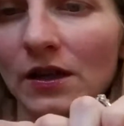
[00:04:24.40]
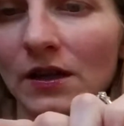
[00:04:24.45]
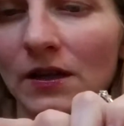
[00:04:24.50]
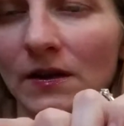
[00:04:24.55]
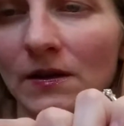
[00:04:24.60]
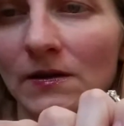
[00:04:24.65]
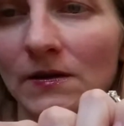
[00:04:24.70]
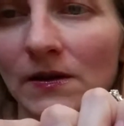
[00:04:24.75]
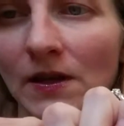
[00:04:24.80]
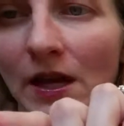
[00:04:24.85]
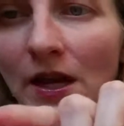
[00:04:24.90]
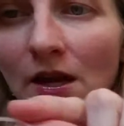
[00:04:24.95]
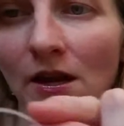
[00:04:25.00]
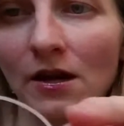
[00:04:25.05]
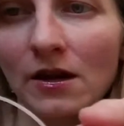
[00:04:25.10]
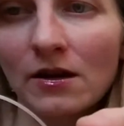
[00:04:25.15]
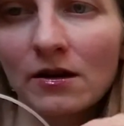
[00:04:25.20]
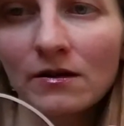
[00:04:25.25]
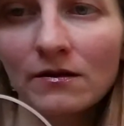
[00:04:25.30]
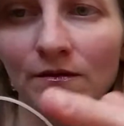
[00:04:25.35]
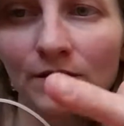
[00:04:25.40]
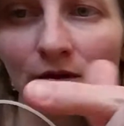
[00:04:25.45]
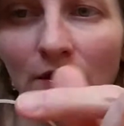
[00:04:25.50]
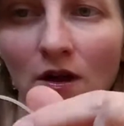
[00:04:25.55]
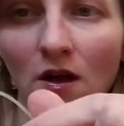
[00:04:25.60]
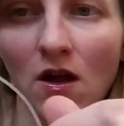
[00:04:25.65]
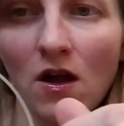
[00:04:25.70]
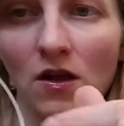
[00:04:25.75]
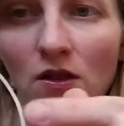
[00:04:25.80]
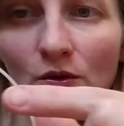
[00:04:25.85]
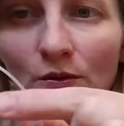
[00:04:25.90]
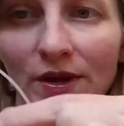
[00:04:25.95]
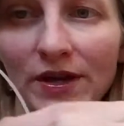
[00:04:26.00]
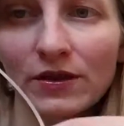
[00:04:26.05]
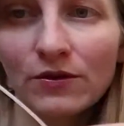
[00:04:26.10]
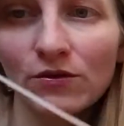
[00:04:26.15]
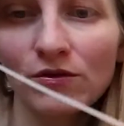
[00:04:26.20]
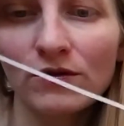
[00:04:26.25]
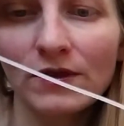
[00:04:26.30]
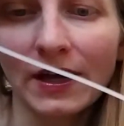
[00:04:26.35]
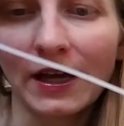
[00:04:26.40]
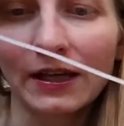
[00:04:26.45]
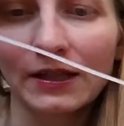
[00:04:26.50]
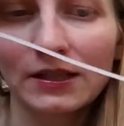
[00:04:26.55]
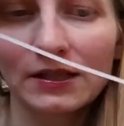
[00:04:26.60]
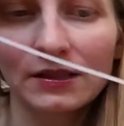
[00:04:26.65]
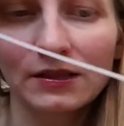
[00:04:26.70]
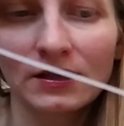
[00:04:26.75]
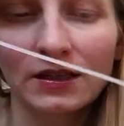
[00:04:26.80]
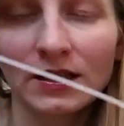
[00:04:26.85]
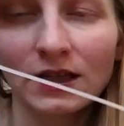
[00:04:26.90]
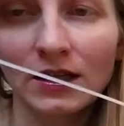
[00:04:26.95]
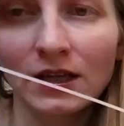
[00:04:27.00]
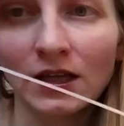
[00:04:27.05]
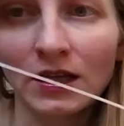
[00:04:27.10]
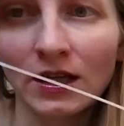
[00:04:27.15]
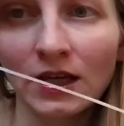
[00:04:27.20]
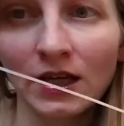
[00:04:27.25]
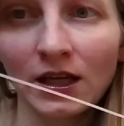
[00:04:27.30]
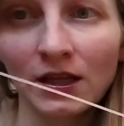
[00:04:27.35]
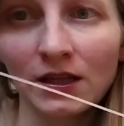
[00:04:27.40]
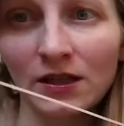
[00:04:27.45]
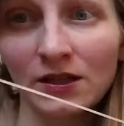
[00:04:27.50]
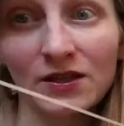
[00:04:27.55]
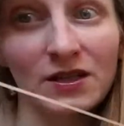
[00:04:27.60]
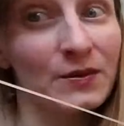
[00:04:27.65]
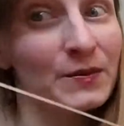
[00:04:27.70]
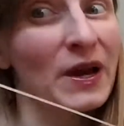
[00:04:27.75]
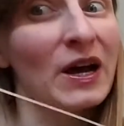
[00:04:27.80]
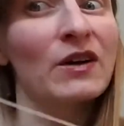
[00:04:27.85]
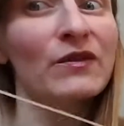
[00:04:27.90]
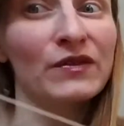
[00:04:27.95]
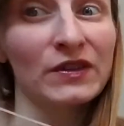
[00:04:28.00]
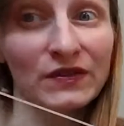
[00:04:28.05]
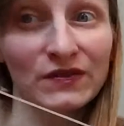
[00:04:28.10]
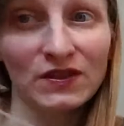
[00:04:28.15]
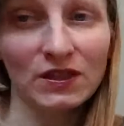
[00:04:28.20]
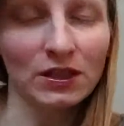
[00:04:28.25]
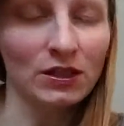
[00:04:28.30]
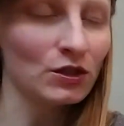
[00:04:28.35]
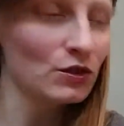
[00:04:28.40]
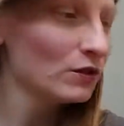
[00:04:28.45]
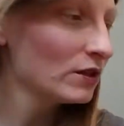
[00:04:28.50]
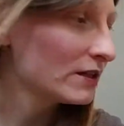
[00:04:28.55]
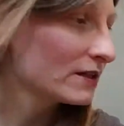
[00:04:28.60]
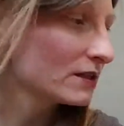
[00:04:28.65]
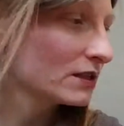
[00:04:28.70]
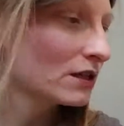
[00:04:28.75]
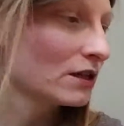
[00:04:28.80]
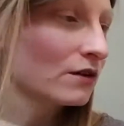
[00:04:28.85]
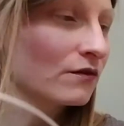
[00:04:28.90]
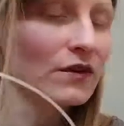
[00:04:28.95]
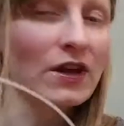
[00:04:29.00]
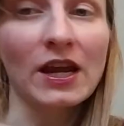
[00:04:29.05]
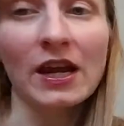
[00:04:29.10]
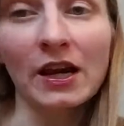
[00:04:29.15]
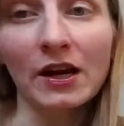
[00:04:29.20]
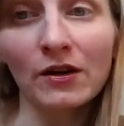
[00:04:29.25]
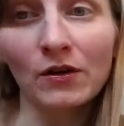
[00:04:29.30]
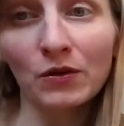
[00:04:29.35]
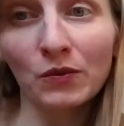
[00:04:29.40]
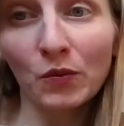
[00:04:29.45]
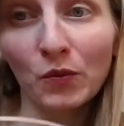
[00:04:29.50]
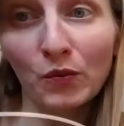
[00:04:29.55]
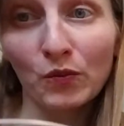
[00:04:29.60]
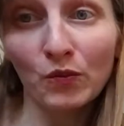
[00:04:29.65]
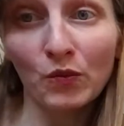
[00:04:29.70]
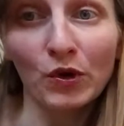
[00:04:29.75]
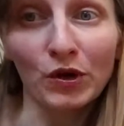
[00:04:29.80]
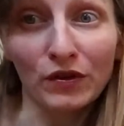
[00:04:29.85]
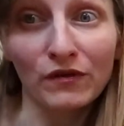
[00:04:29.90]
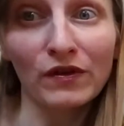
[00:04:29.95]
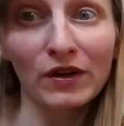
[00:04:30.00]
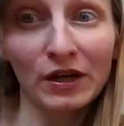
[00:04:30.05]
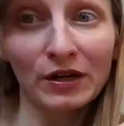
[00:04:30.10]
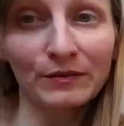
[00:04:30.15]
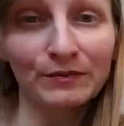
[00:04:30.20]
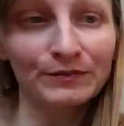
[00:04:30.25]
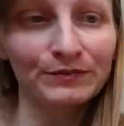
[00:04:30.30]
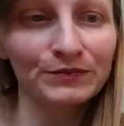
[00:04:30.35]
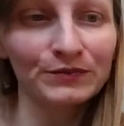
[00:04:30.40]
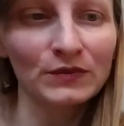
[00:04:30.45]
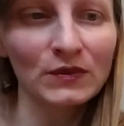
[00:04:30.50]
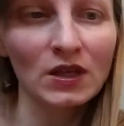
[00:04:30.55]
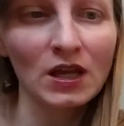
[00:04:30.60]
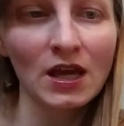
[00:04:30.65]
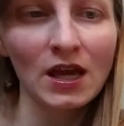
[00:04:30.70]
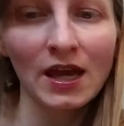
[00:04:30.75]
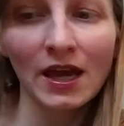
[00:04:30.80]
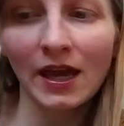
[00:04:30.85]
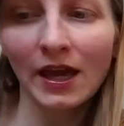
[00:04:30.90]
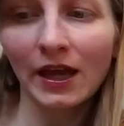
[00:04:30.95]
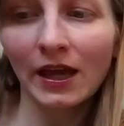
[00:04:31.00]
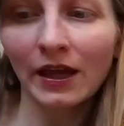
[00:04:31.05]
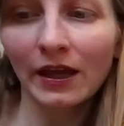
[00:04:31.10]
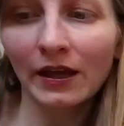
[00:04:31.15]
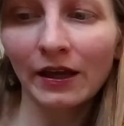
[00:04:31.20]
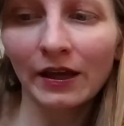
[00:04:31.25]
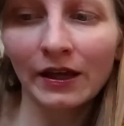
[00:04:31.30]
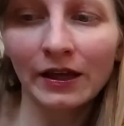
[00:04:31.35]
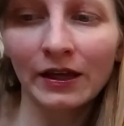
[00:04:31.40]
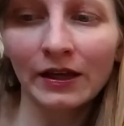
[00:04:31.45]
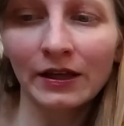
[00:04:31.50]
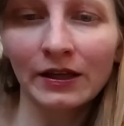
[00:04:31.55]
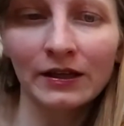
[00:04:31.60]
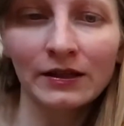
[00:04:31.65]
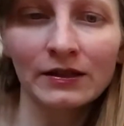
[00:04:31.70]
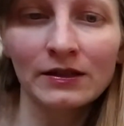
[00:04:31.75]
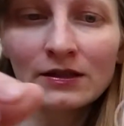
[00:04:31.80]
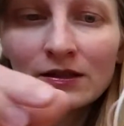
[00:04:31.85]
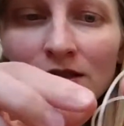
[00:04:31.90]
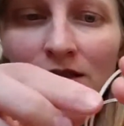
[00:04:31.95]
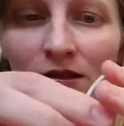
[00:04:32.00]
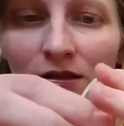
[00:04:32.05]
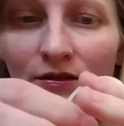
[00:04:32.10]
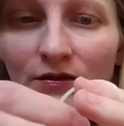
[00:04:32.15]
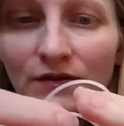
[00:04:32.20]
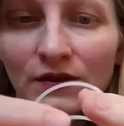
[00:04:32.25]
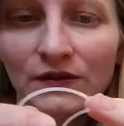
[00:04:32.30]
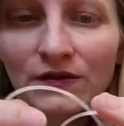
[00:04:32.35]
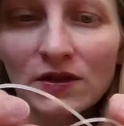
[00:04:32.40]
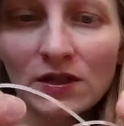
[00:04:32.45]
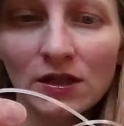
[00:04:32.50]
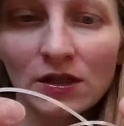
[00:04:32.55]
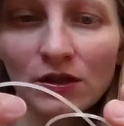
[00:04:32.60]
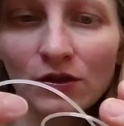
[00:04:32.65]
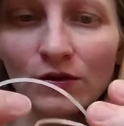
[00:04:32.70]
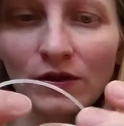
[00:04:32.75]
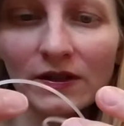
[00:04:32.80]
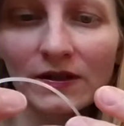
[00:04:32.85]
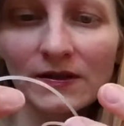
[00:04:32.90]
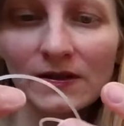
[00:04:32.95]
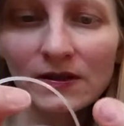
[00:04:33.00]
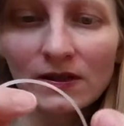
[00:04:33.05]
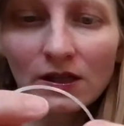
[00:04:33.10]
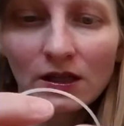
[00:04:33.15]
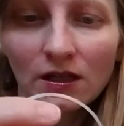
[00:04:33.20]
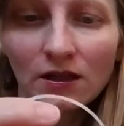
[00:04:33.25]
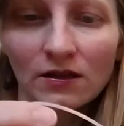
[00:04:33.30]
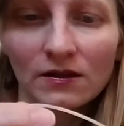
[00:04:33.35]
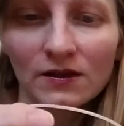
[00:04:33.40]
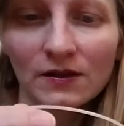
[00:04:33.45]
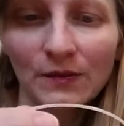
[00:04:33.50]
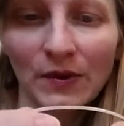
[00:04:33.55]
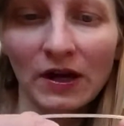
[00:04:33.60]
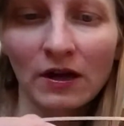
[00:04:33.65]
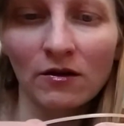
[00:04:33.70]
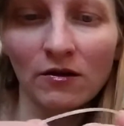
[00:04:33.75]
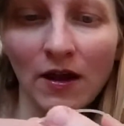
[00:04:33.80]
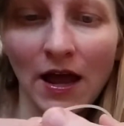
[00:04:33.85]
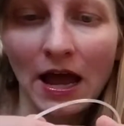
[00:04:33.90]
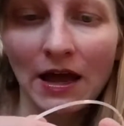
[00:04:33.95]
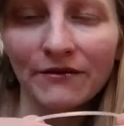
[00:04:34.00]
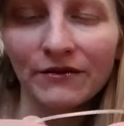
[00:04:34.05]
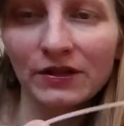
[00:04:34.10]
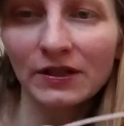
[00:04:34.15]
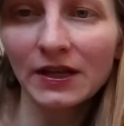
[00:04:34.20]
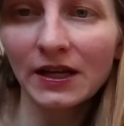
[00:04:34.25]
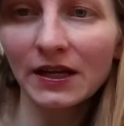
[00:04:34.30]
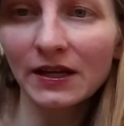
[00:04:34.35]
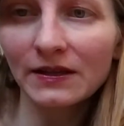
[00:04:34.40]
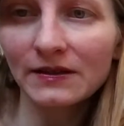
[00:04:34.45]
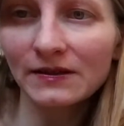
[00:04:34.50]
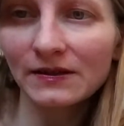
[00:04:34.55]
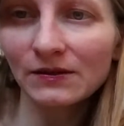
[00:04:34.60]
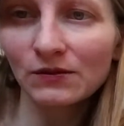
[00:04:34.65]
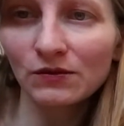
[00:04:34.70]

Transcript: is air all the way through that. There's about 15 units of air, worth of air. And 15 units is about half a day's